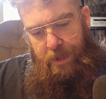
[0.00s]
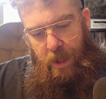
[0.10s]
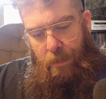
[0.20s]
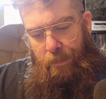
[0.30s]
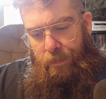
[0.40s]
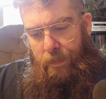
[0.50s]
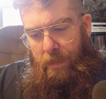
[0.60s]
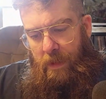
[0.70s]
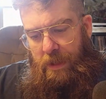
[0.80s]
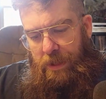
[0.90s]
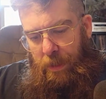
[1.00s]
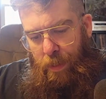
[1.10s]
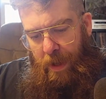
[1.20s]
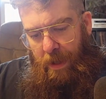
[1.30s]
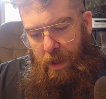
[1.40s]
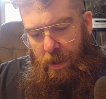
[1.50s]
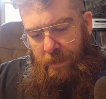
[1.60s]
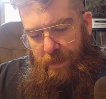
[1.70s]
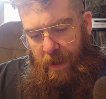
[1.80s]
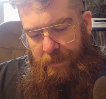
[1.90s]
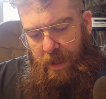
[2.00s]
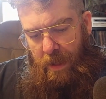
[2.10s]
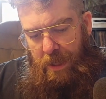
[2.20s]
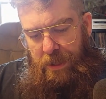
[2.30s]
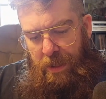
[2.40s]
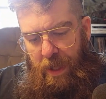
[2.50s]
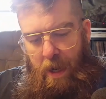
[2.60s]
So this is a pretty good definitive collection.